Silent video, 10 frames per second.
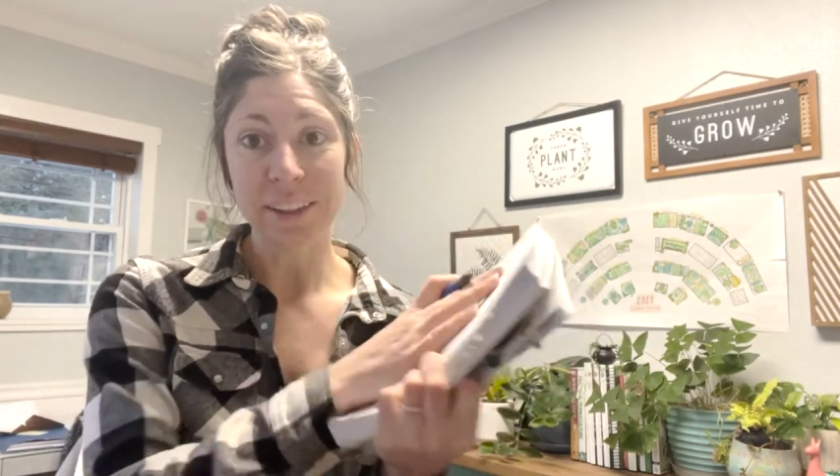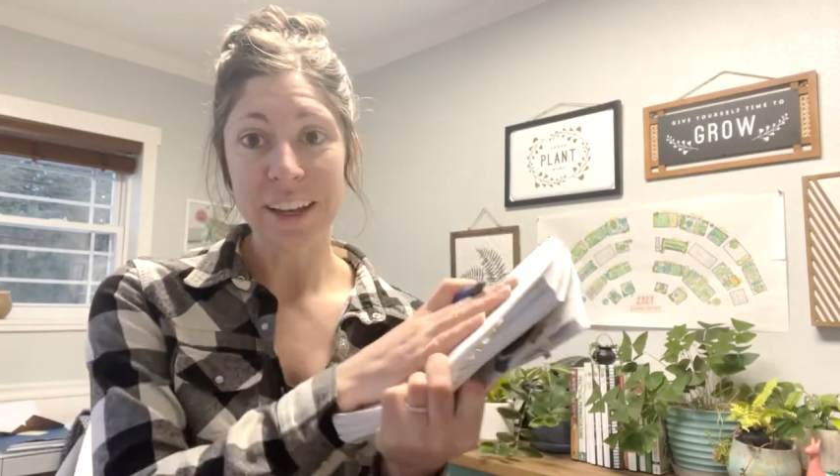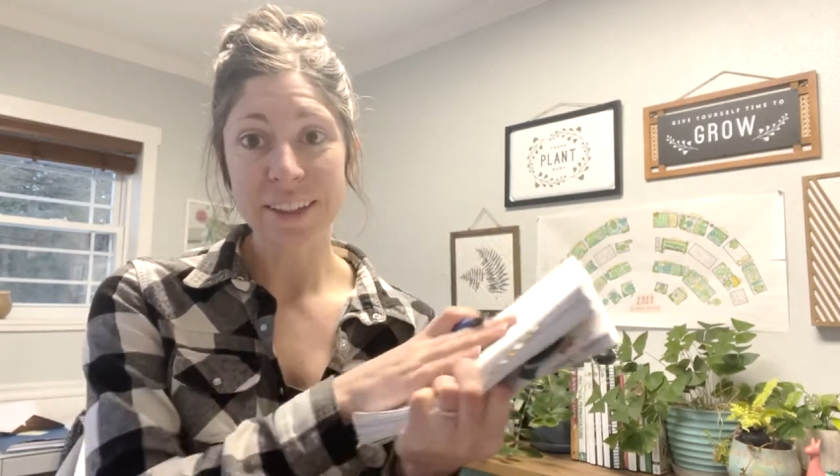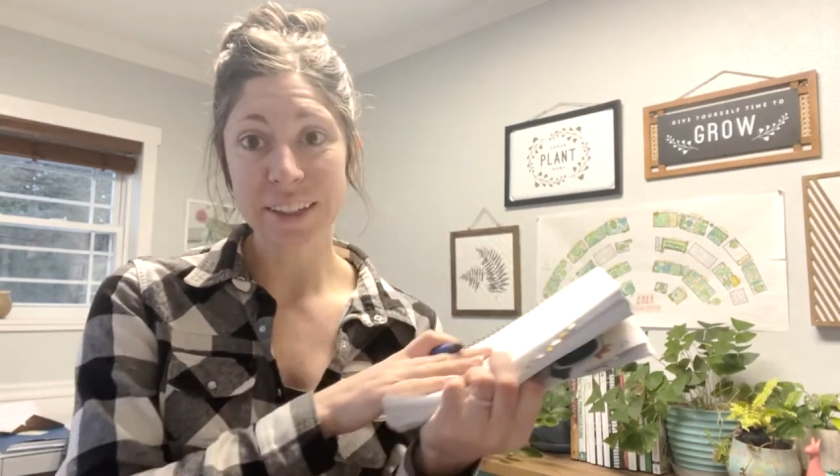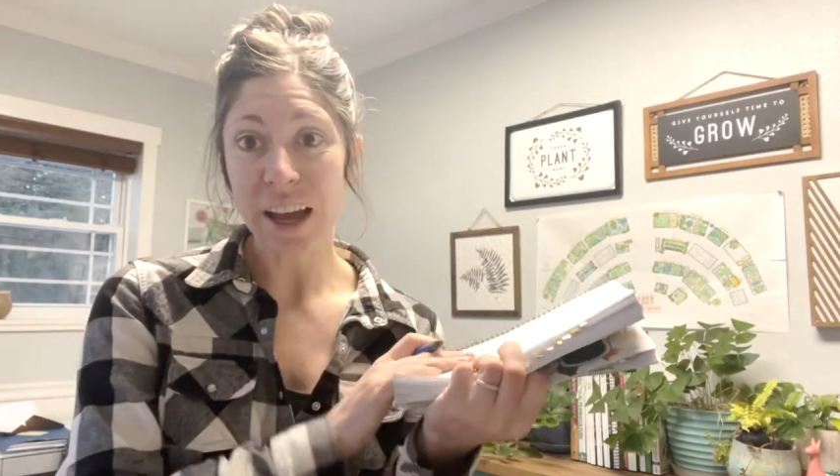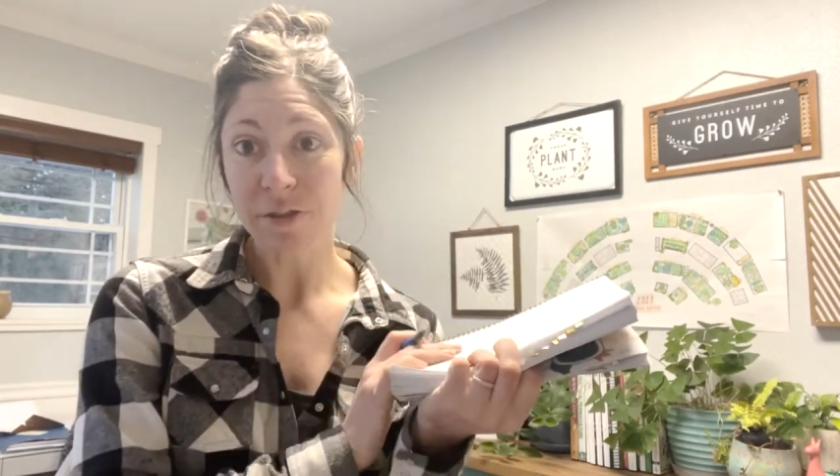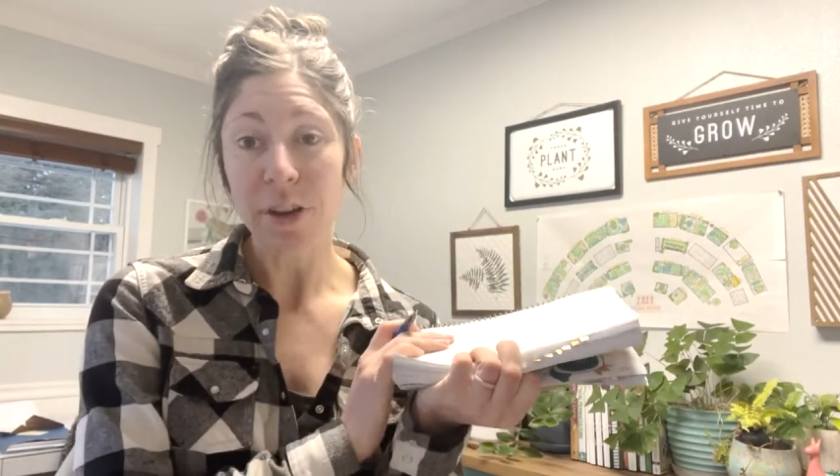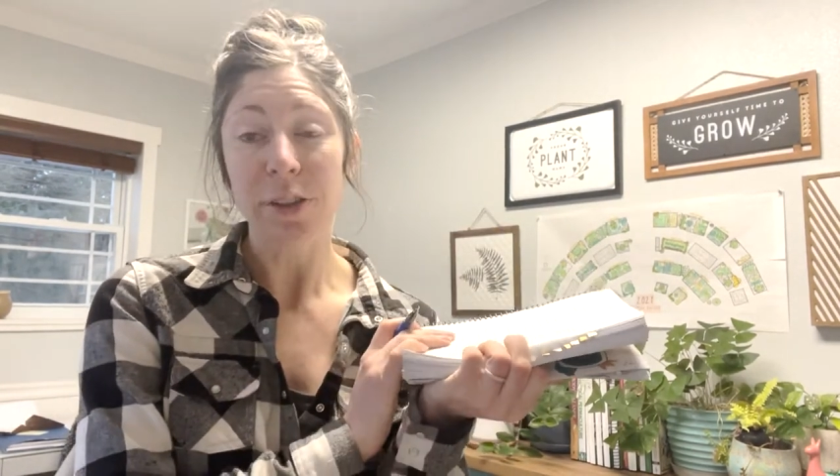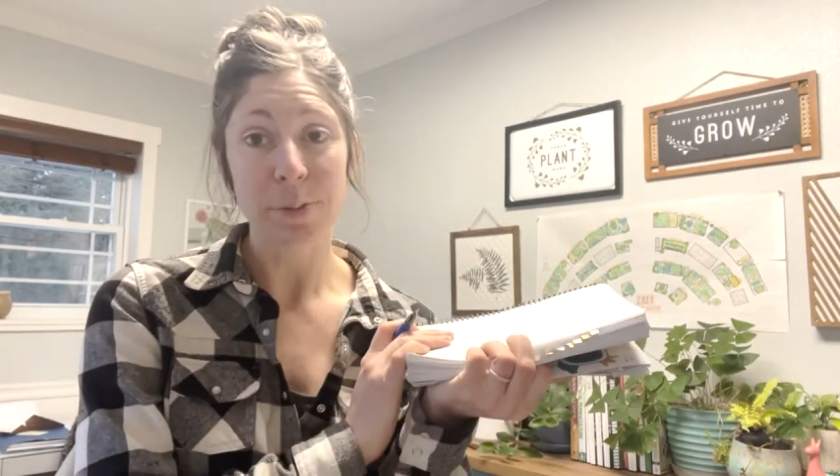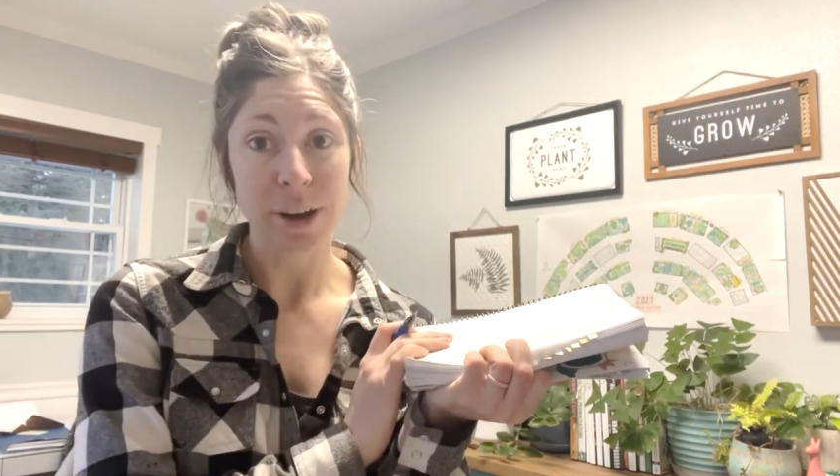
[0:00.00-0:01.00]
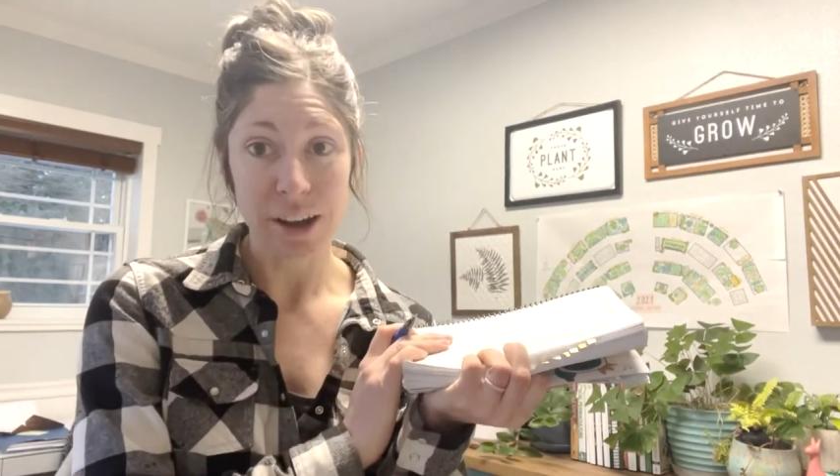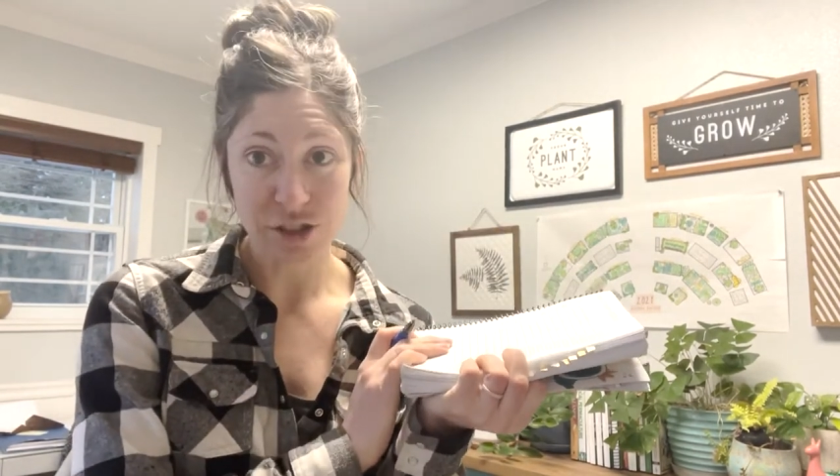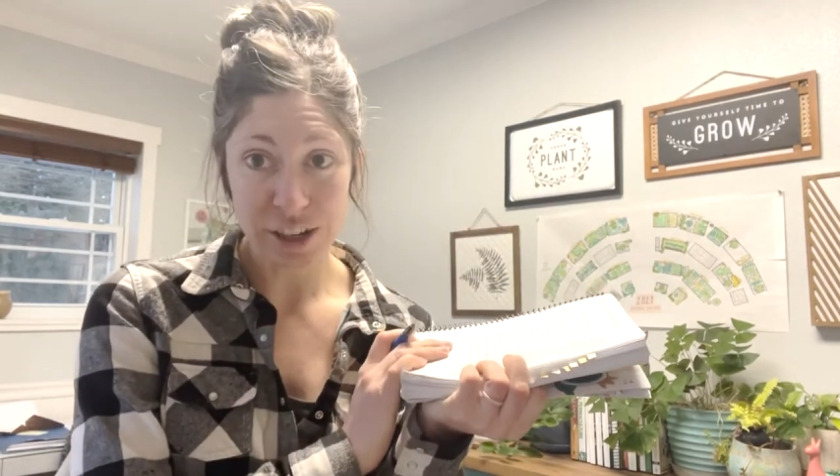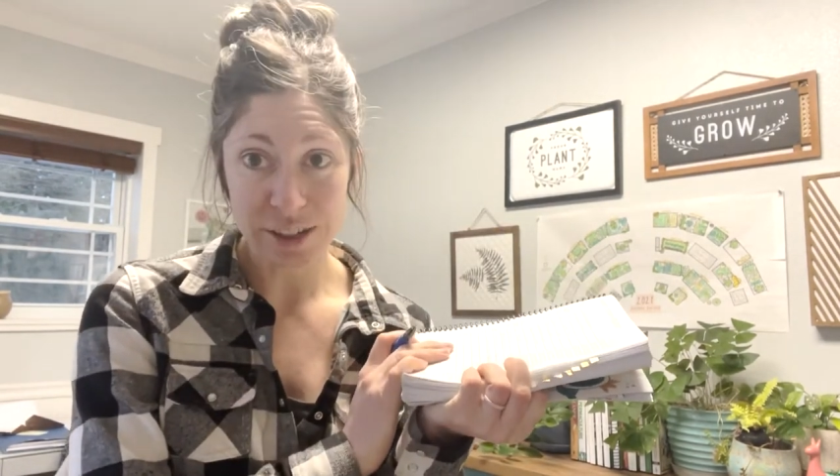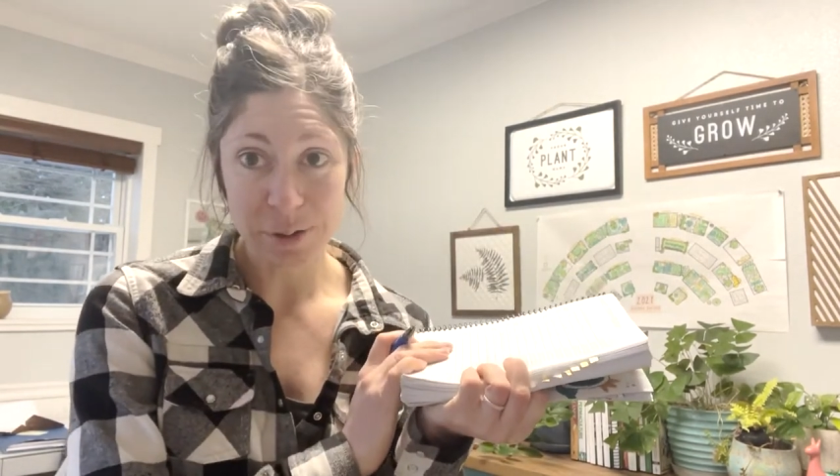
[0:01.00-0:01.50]
list of all the
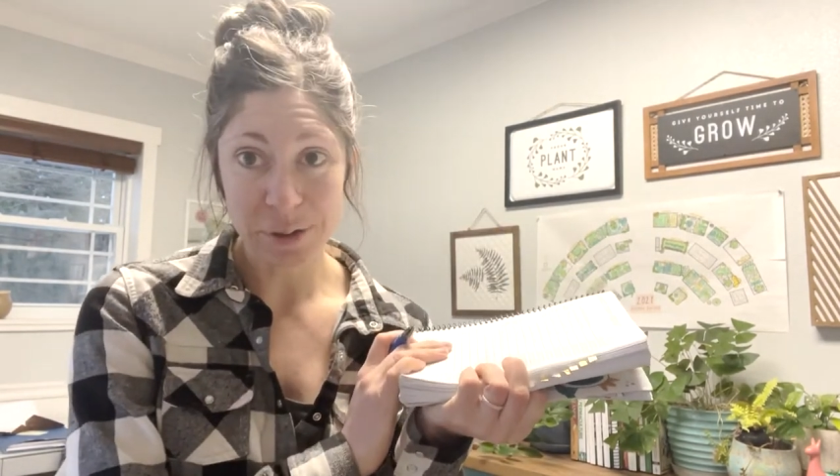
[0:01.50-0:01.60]
projects that